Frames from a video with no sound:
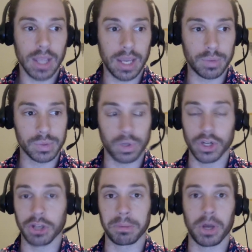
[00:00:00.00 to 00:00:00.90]
and was
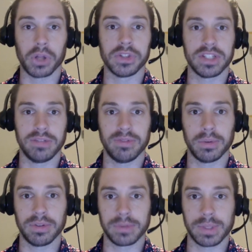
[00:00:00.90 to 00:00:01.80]
wanting an apology for
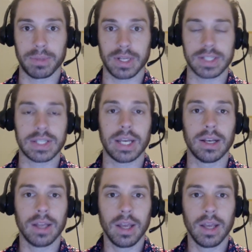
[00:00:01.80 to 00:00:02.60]
me for something I said.